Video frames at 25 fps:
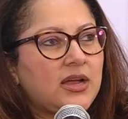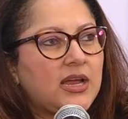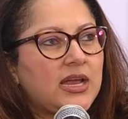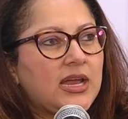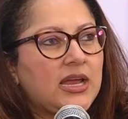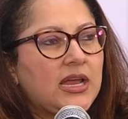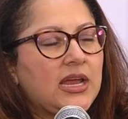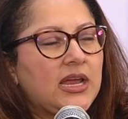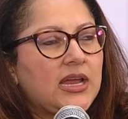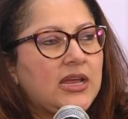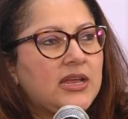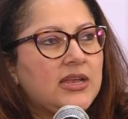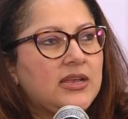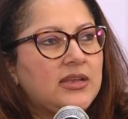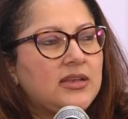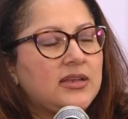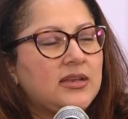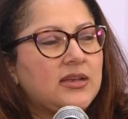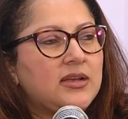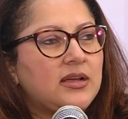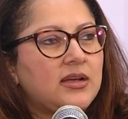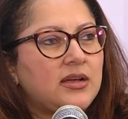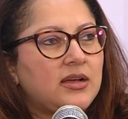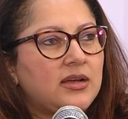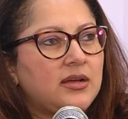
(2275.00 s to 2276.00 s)

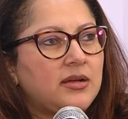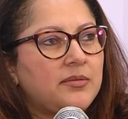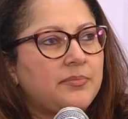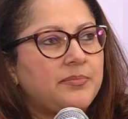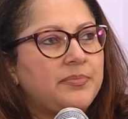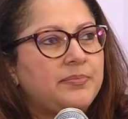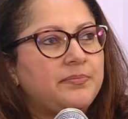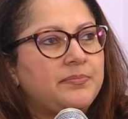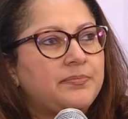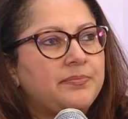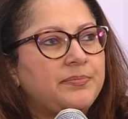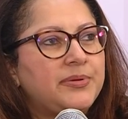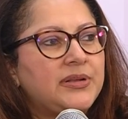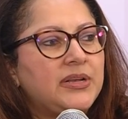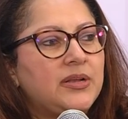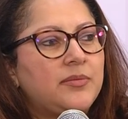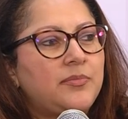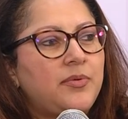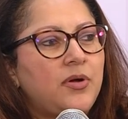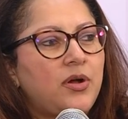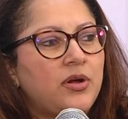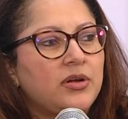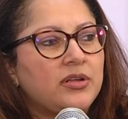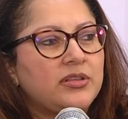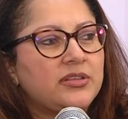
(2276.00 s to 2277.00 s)
in
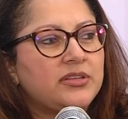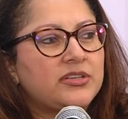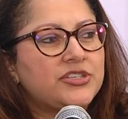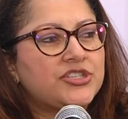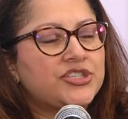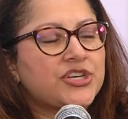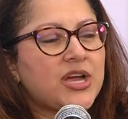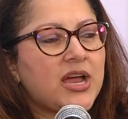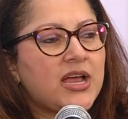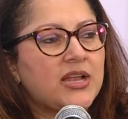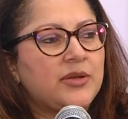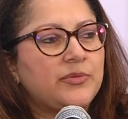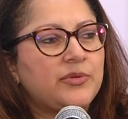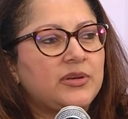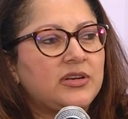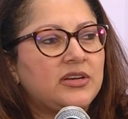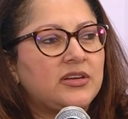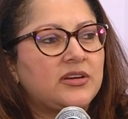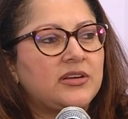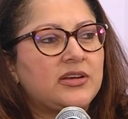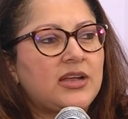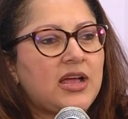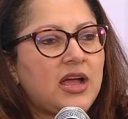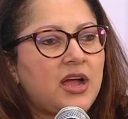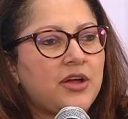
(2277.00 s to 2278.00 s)
Billabong, the child will
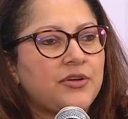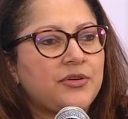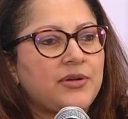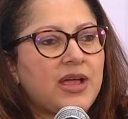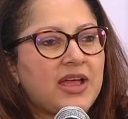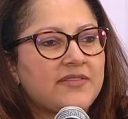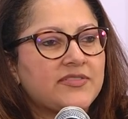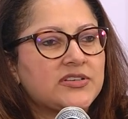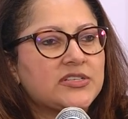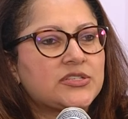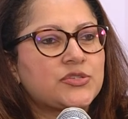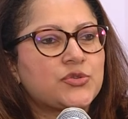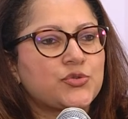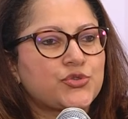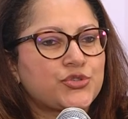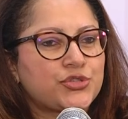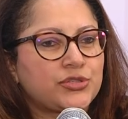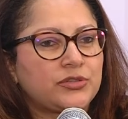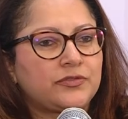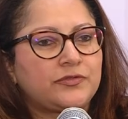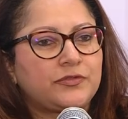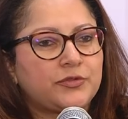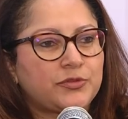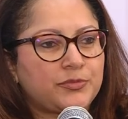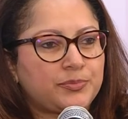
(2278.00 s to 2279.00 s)
learn how to have a social
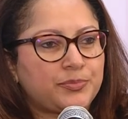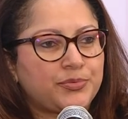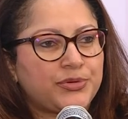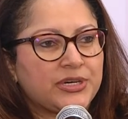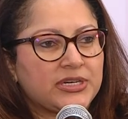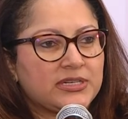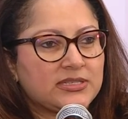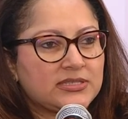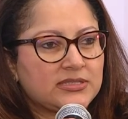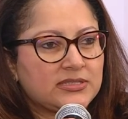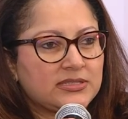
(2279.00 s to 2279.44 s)
footprint